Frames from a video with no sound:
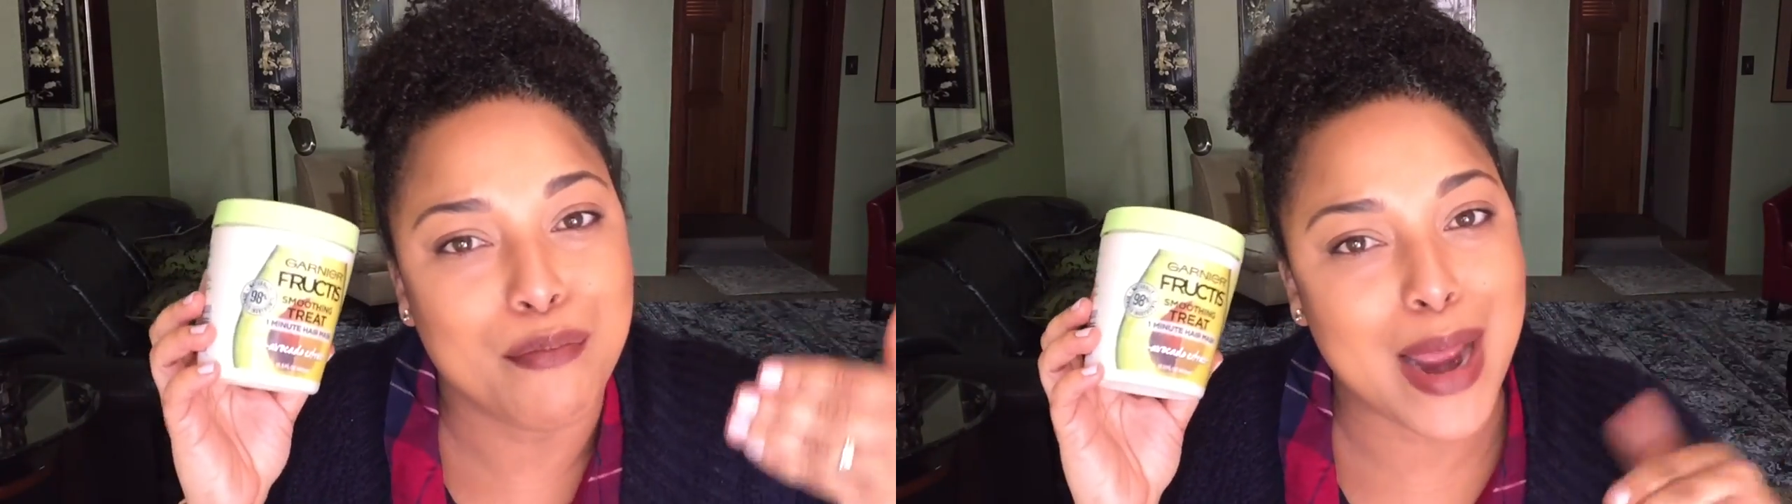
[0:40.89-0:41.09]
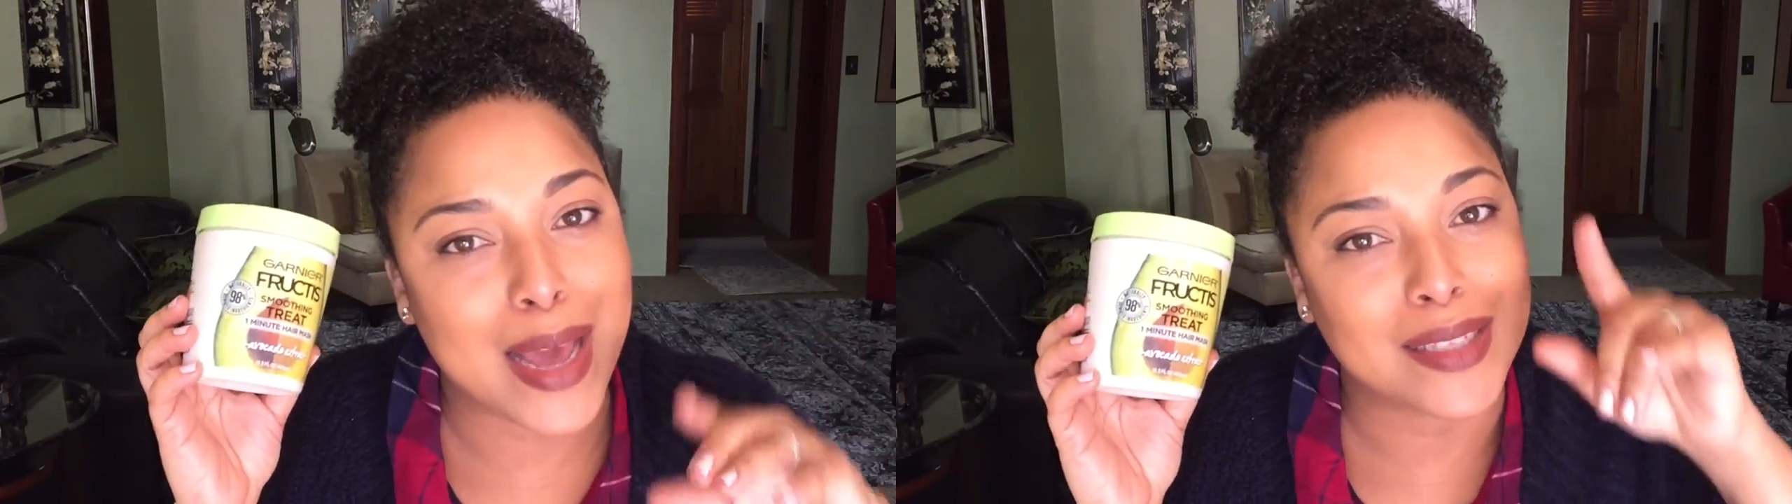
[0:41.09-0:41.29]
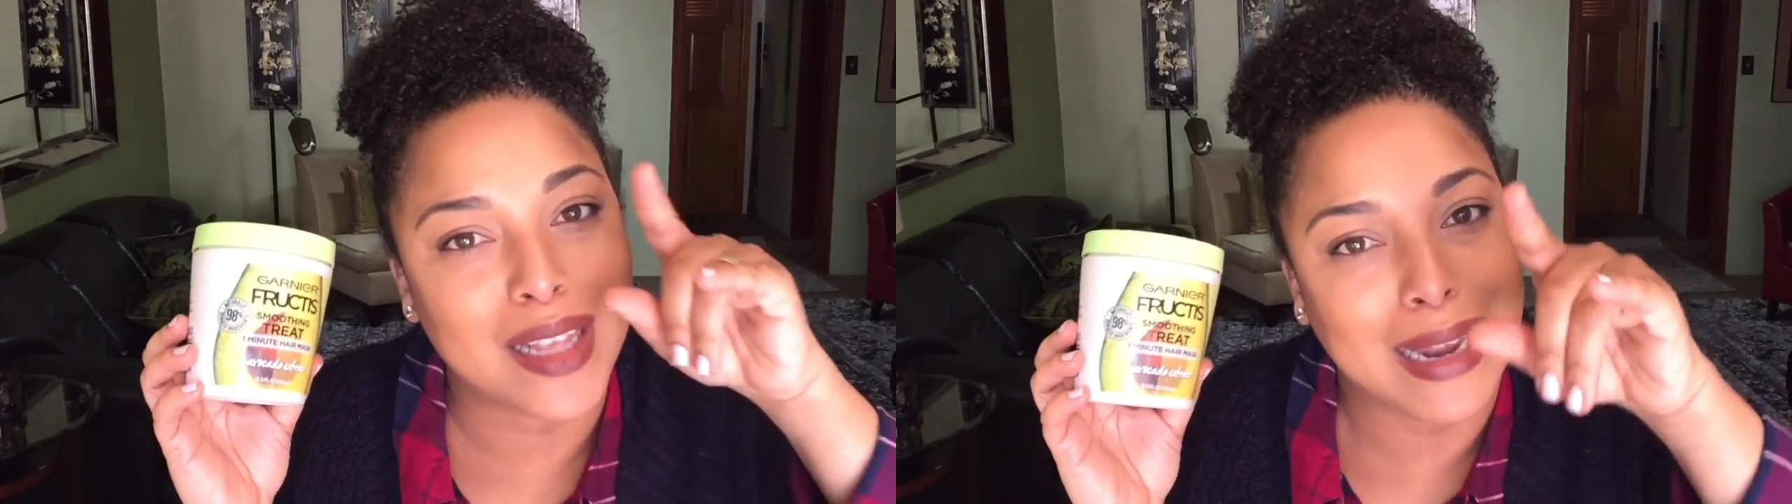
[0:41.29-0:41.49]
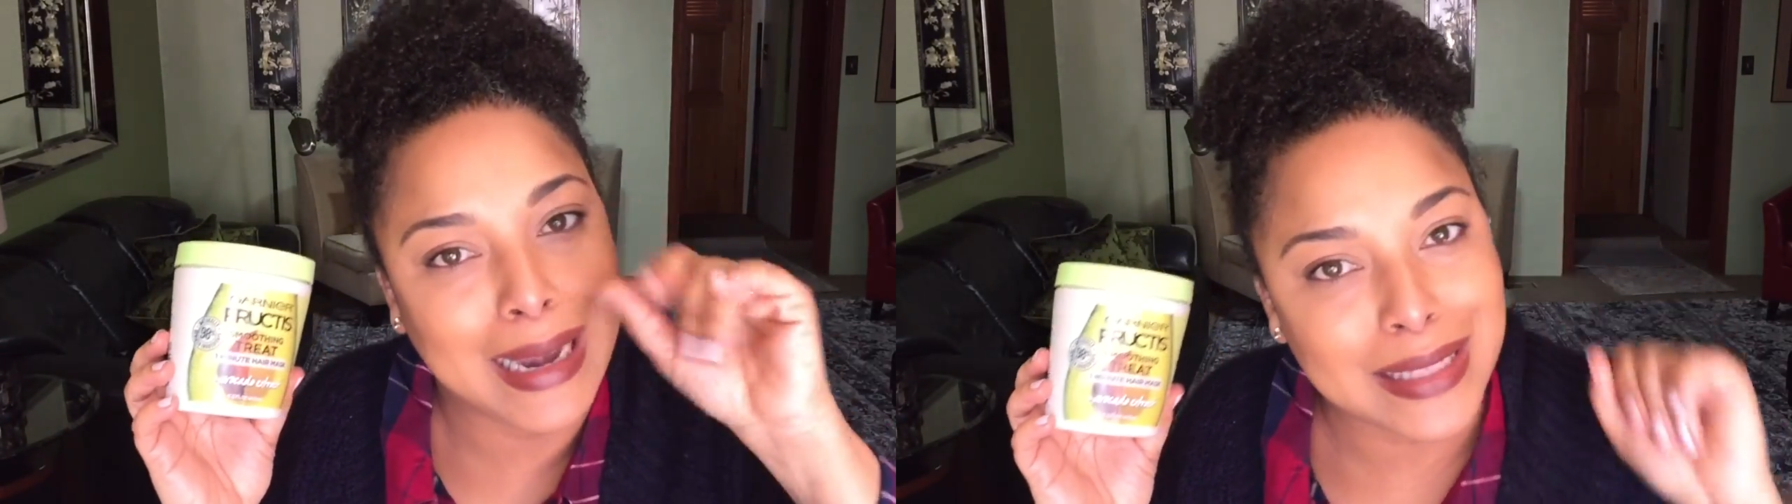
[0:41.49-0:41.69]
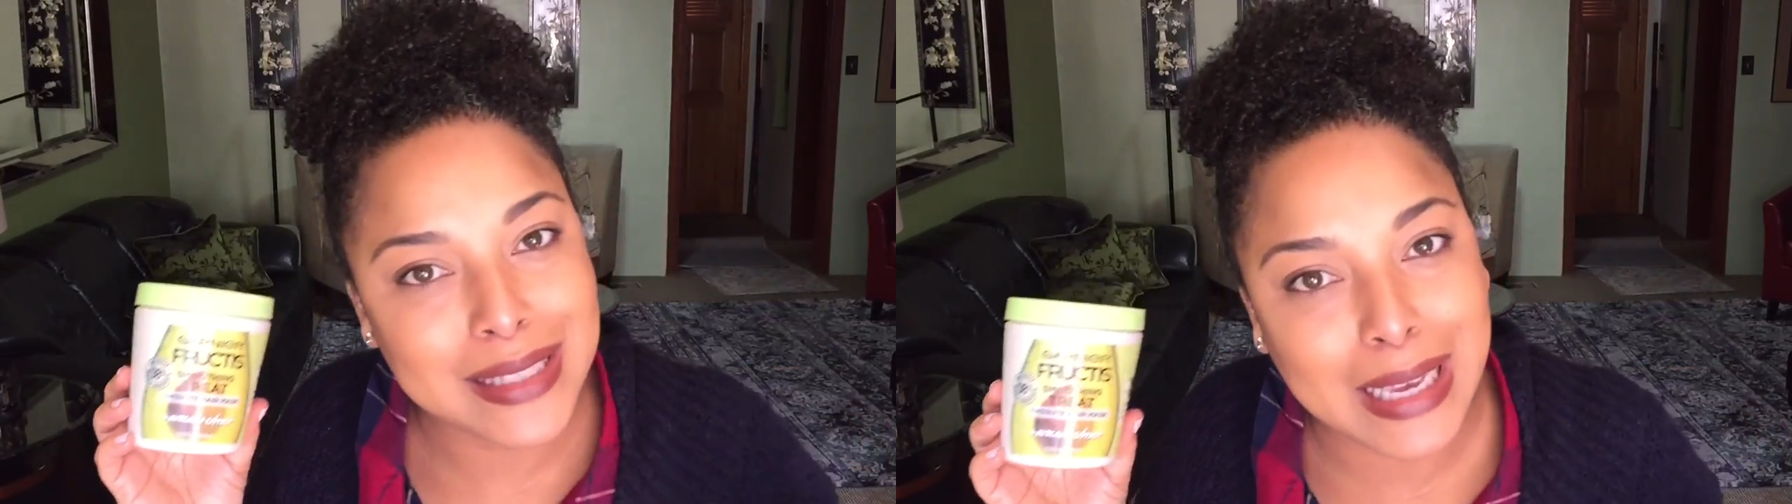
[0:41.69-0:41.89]
mask
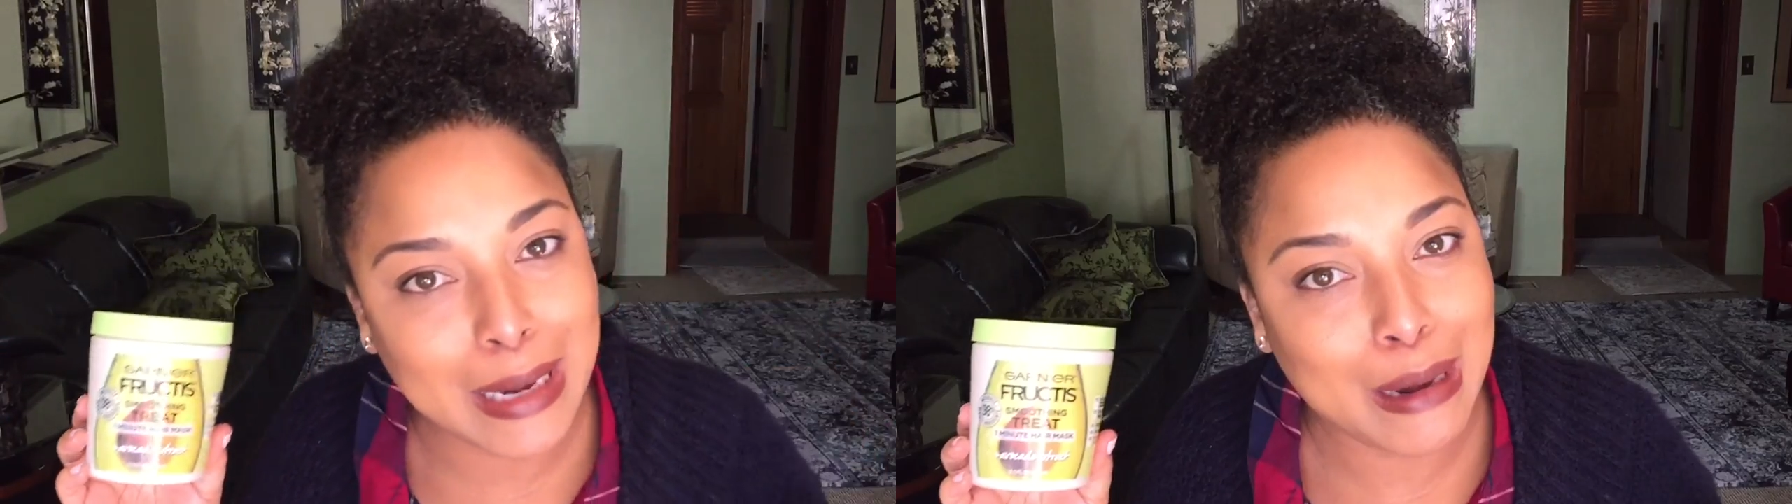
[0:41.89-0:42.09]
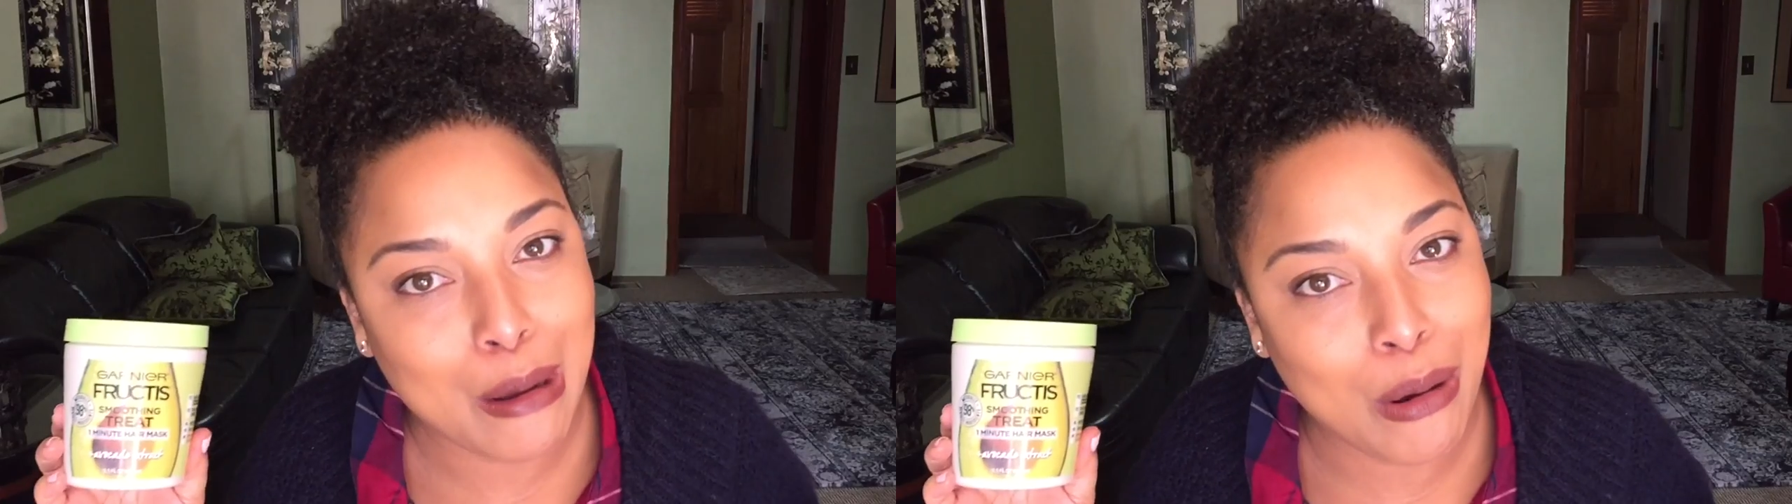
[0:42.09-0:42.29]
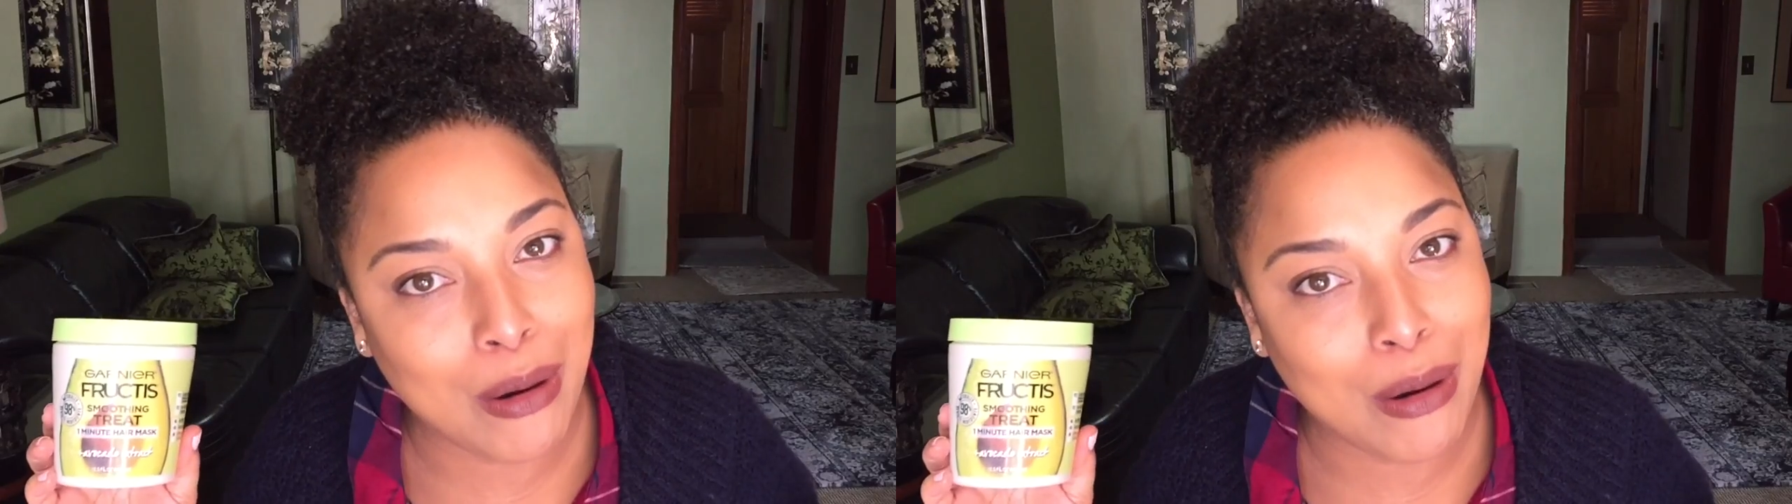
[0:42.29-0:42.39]
let's get it